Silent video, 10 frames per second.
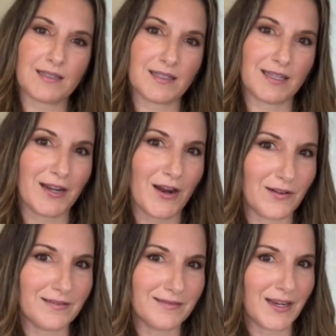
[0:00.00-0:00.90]

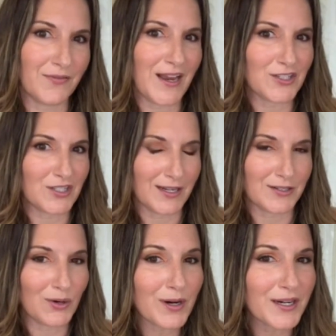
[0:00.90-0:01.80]
a fashion
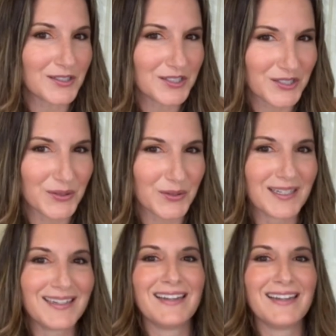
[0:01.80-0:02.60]
editorial shoot.